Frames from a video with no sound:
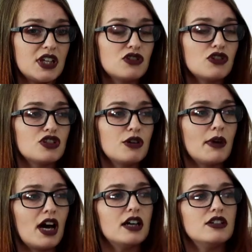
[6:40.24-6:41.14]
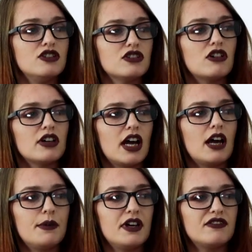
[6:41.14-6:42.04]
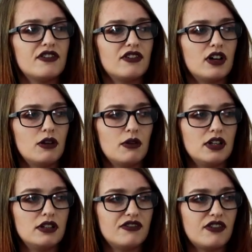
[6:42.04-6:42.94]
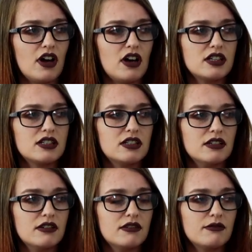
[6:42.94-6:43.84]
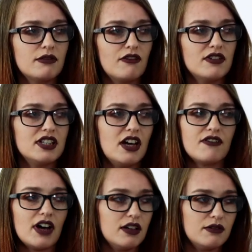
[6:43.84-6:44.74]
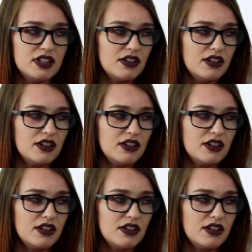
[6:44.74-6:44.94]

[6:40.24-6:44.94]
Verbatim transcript: It's not too bad, you just got to get a bit of a following at first, and obviously I've had